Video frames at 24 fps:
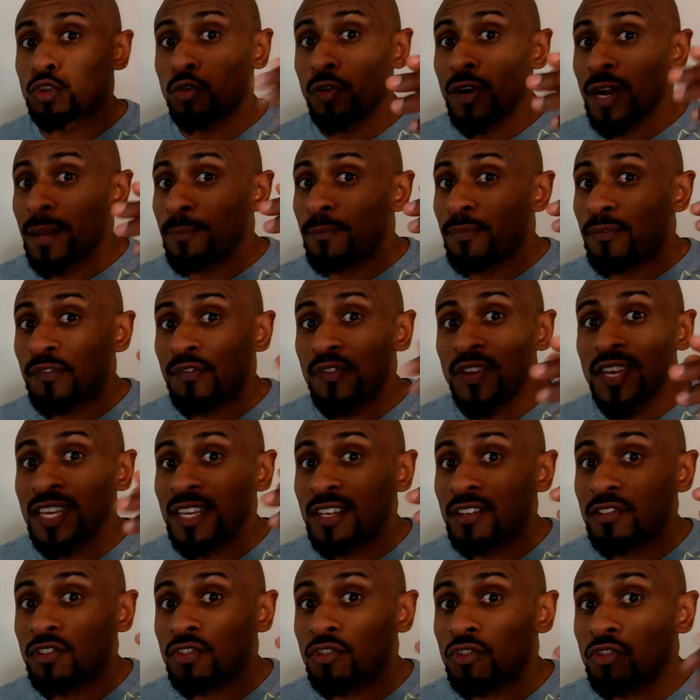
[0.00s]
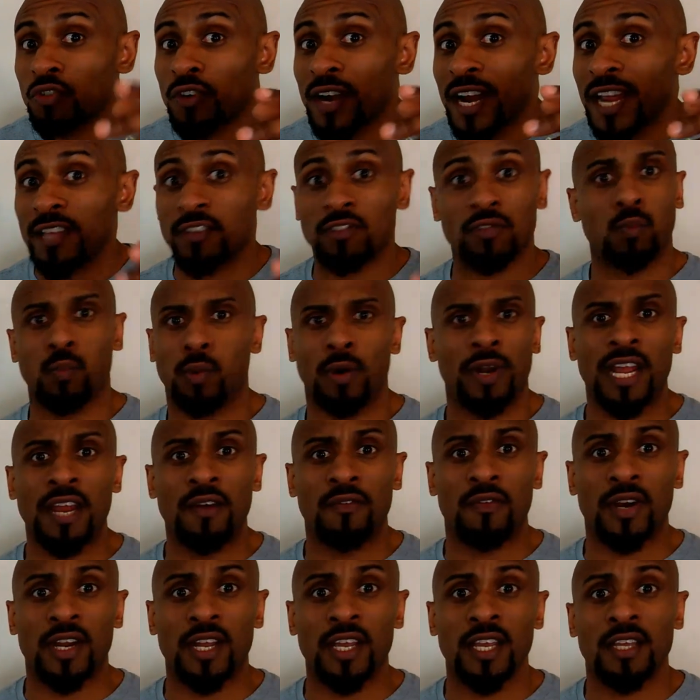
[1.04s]
Drip feed stress,
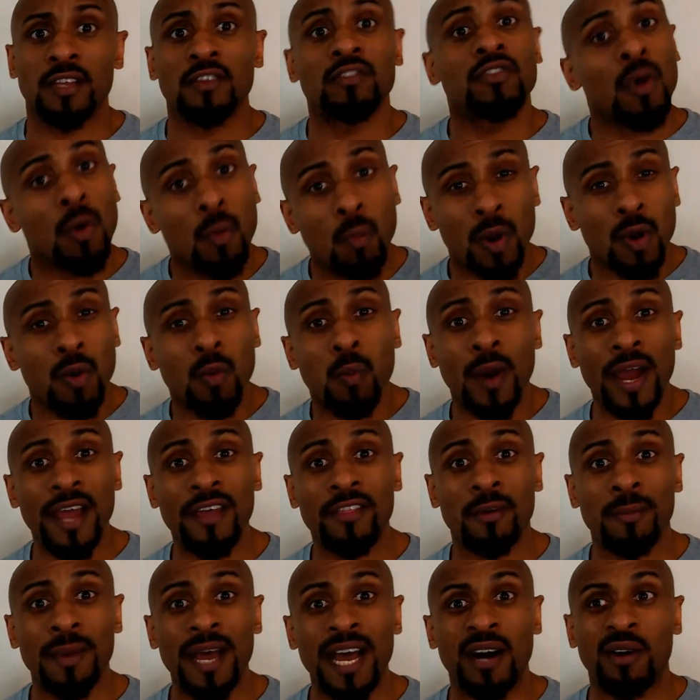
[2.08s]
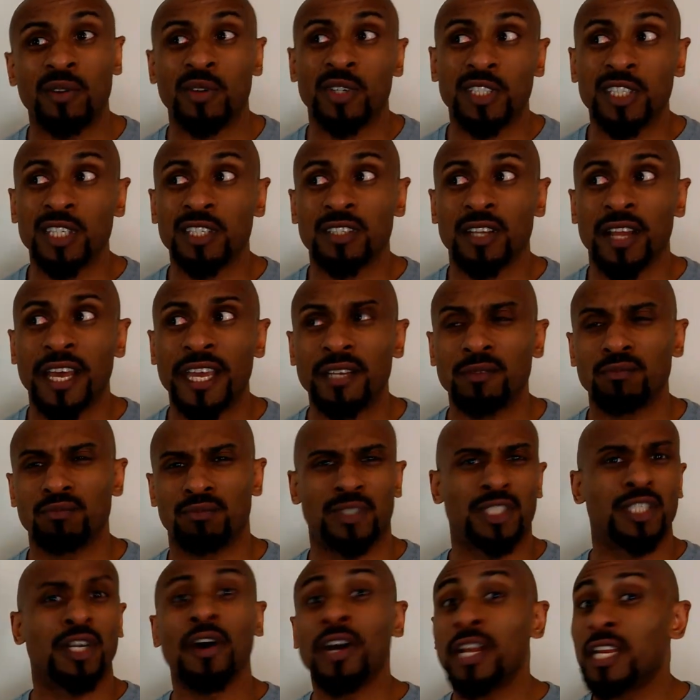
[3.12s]
whatever it is, will wear them out, just
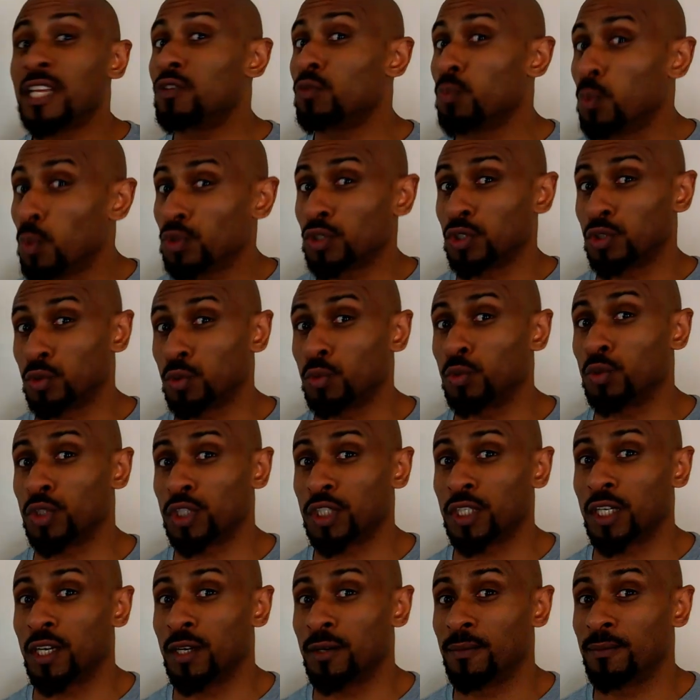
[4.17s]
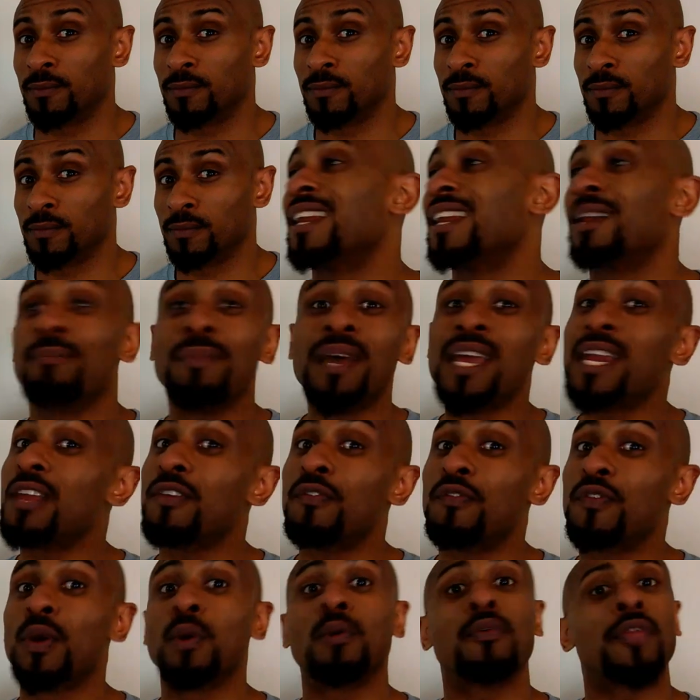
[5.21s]
like Chinese water torture. Now
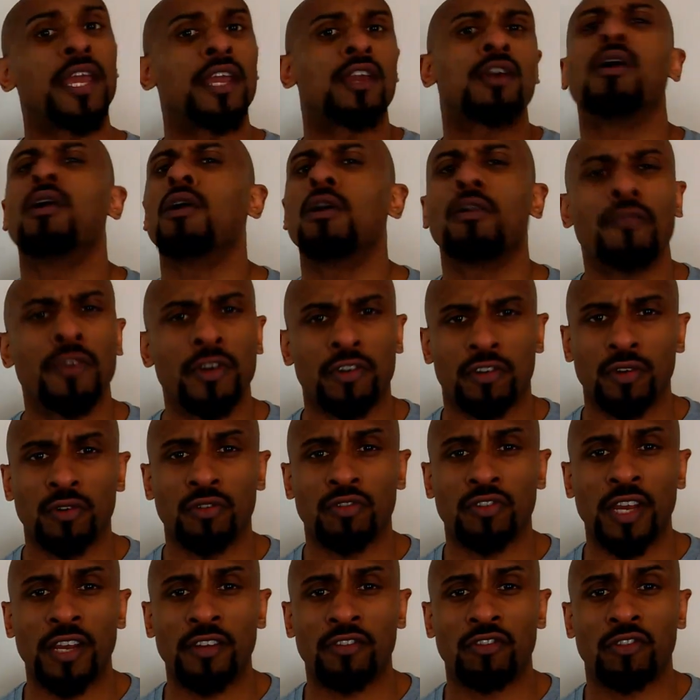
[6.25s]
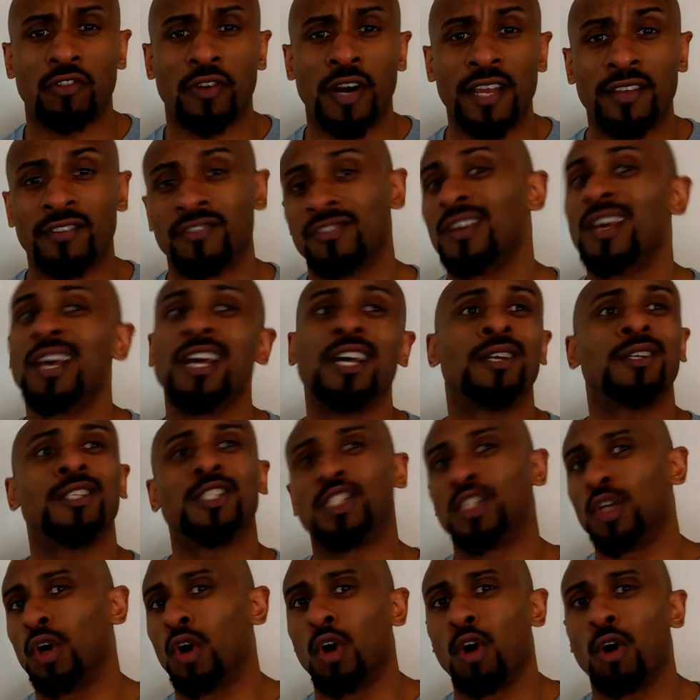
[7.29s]
many feel they can't reduce their stress,
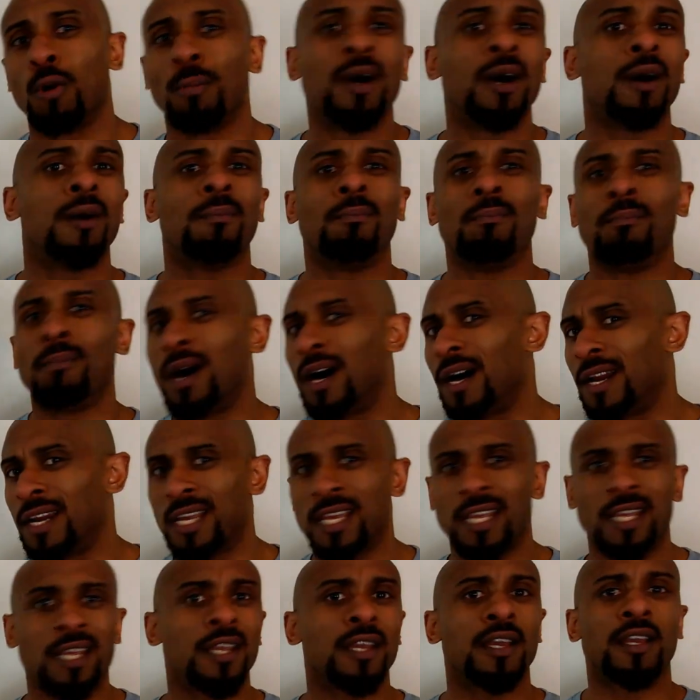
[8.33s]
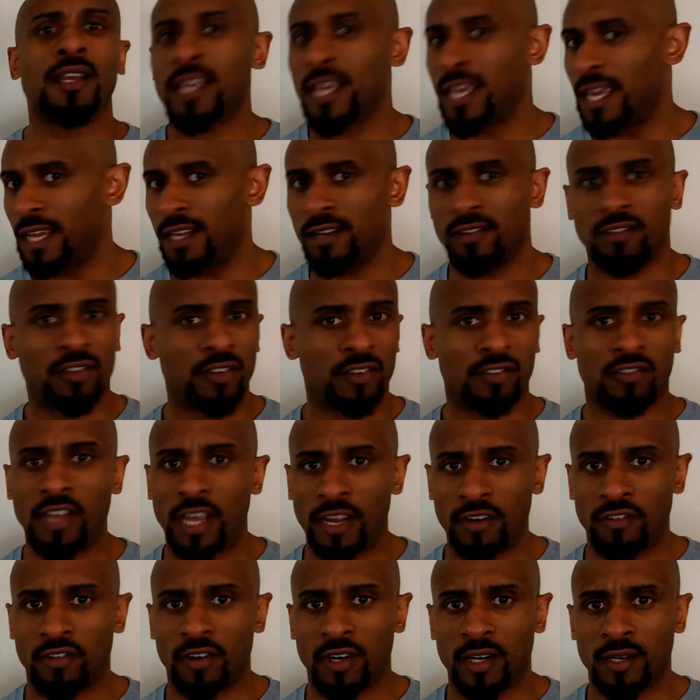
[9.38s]
job, money, kids,
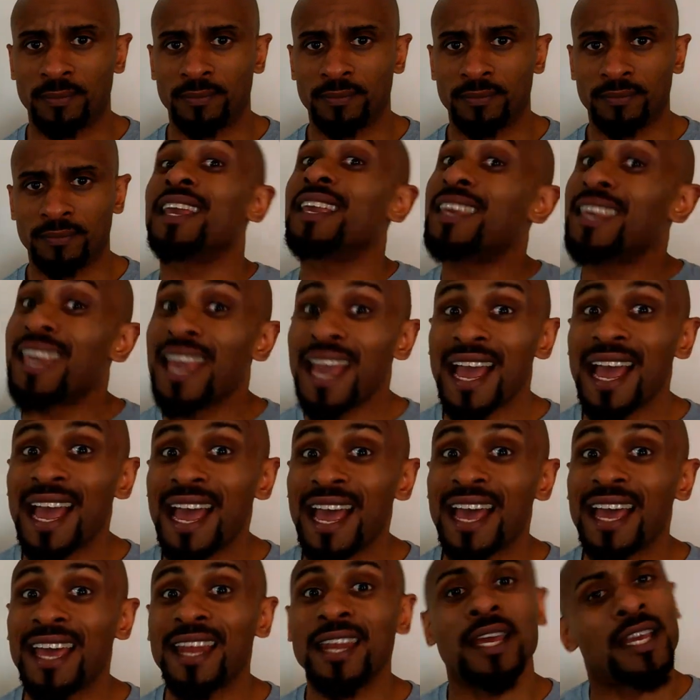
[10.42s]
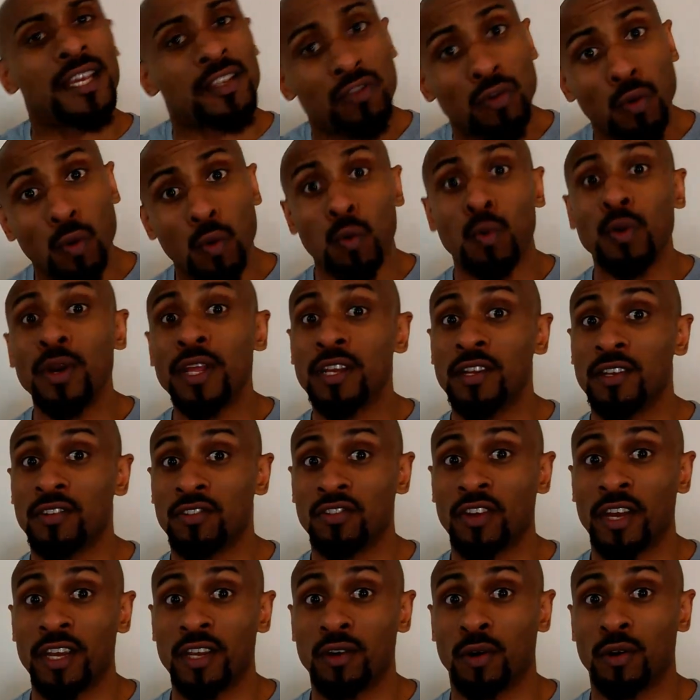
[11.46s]
etc. You can, it's all in your
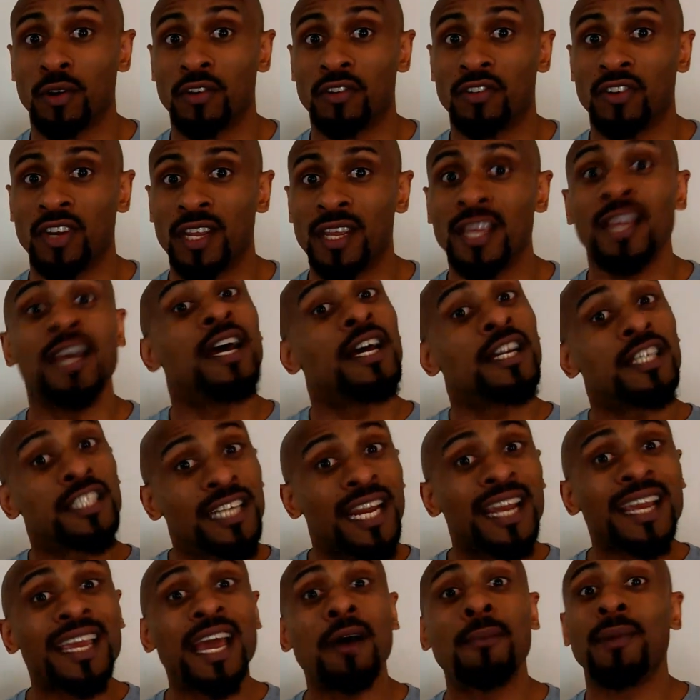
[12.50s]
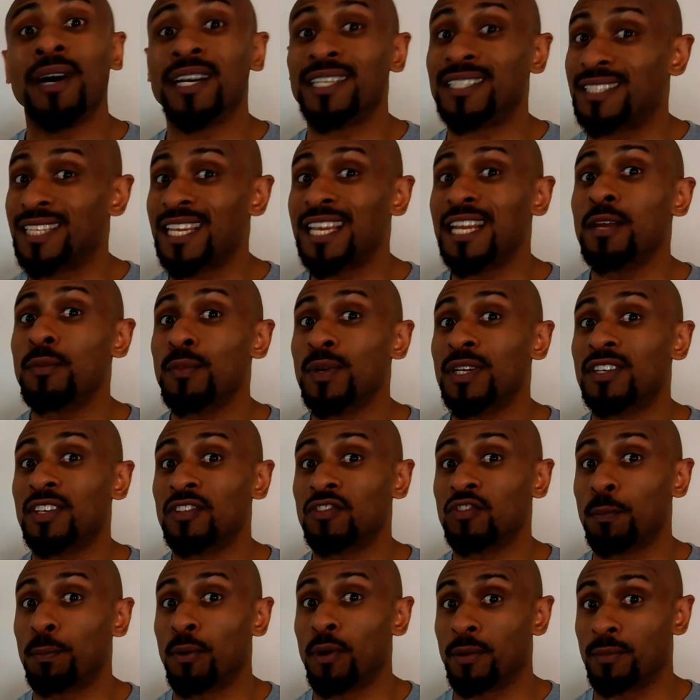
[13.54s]
psychology. Check out my dealing with
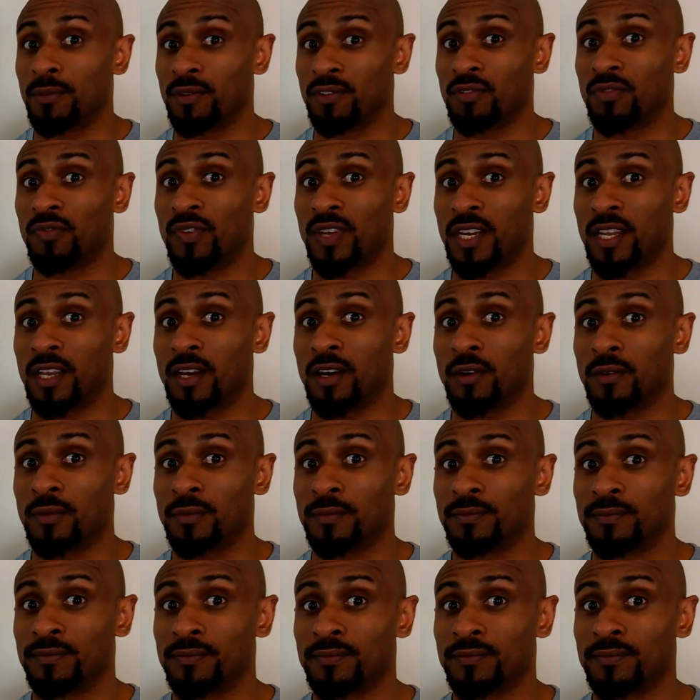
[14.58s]
disappointments video.